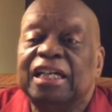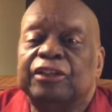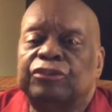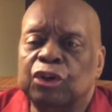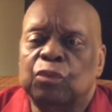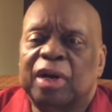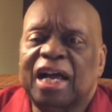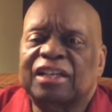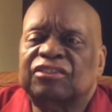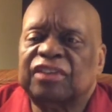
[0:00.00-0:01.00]
Do what I
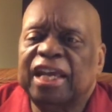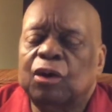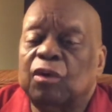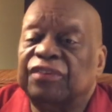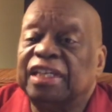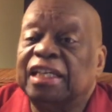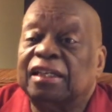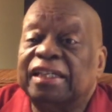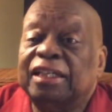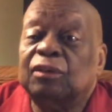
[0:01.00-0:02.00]
say or the
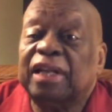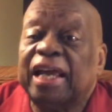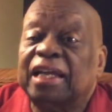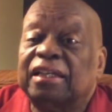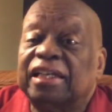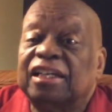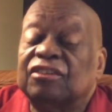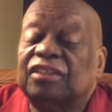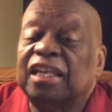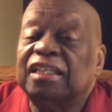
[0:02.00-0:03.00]
illegal aliens
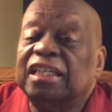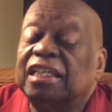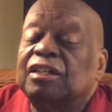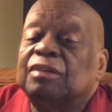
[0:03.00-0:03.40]
and the